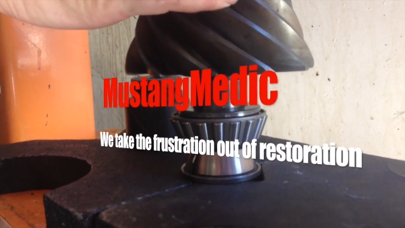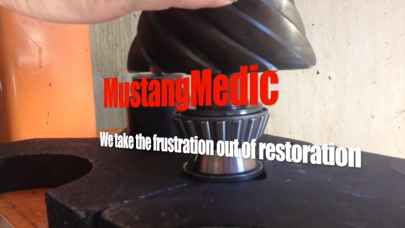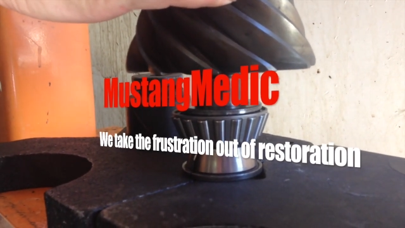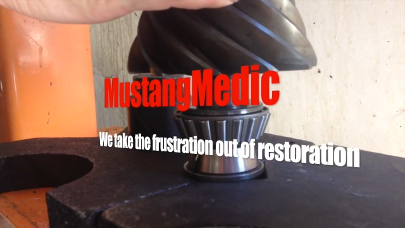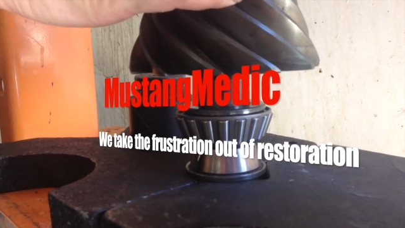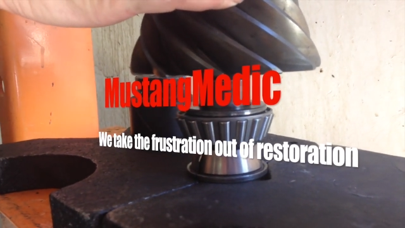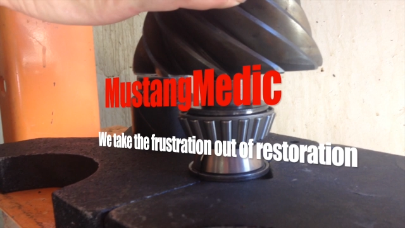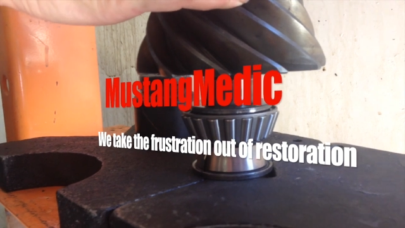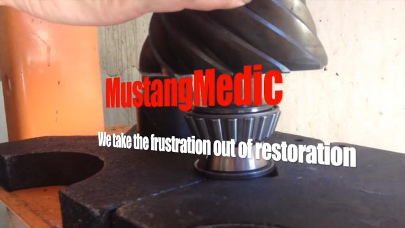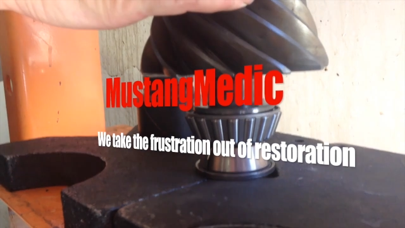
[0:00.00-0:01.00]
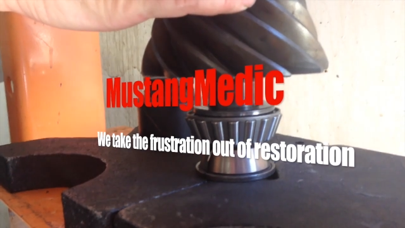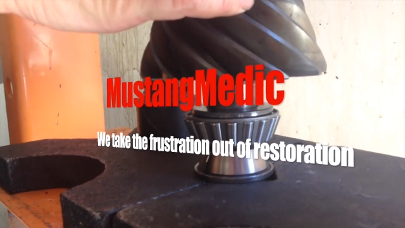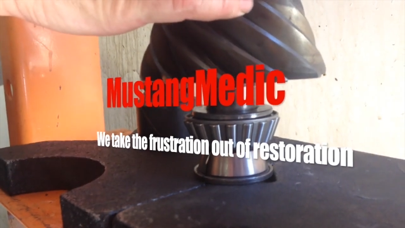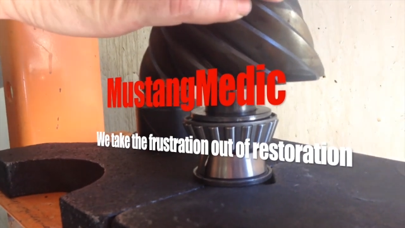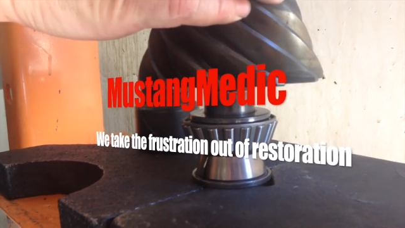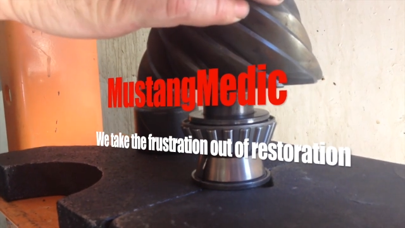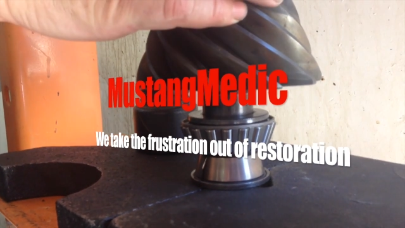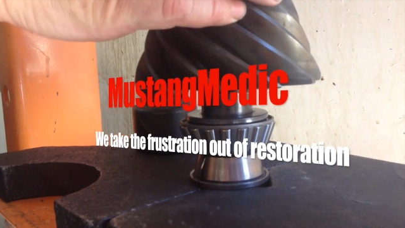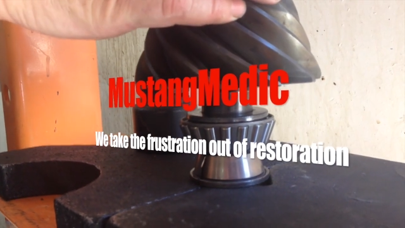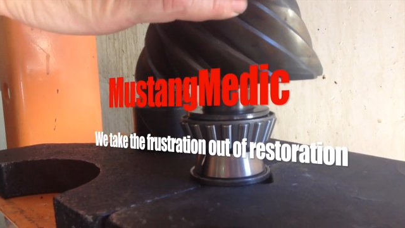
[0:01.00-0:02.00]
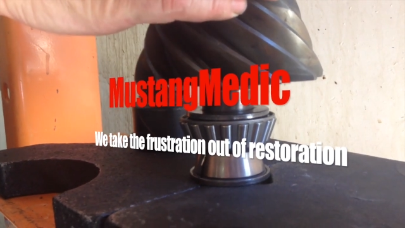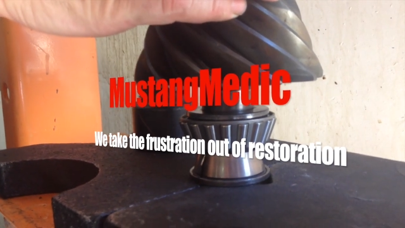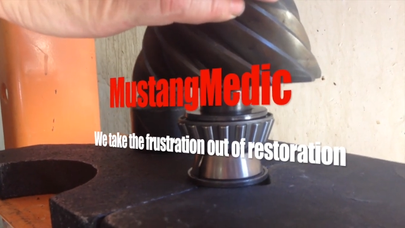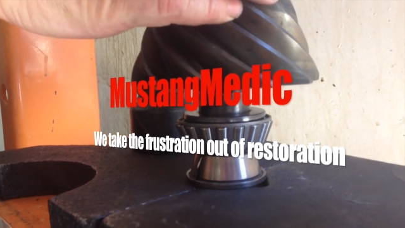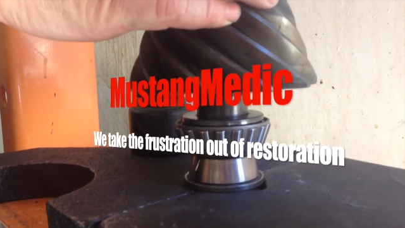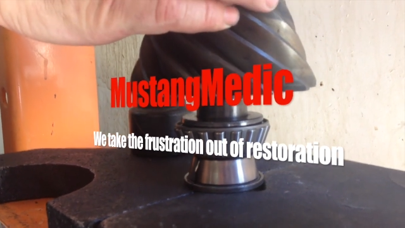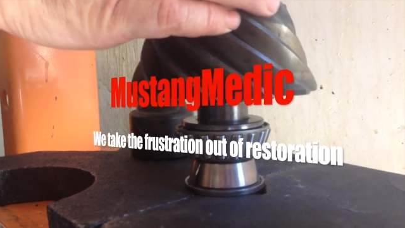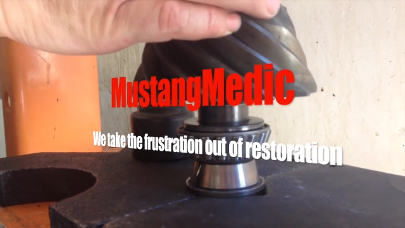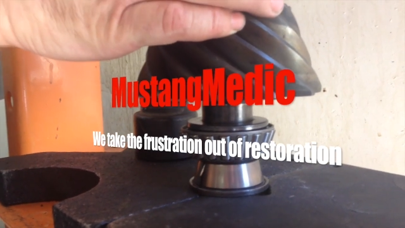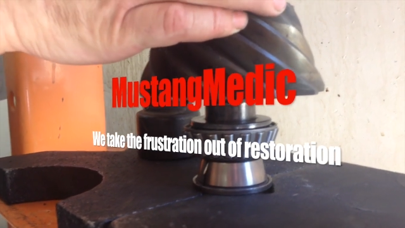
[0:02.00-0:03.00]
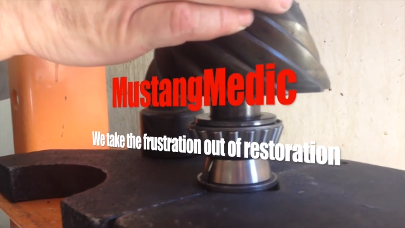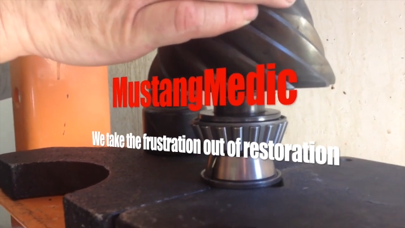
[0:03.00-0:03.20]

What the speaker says: No face is visible, so there are no lips to read.